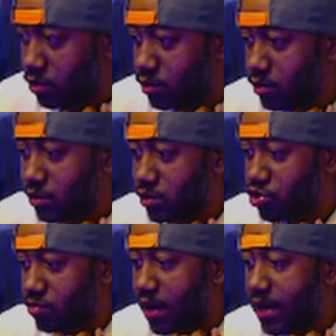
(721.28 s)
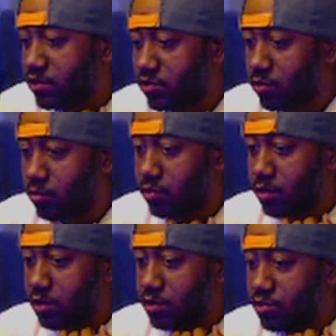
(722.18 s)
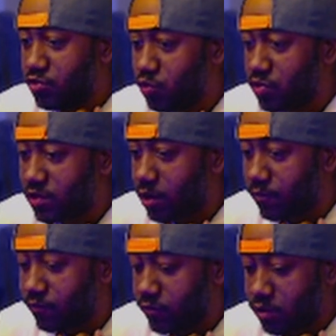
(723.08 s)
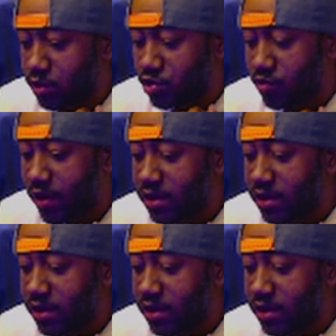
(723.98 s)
gonna try to do stuff. You're gonna try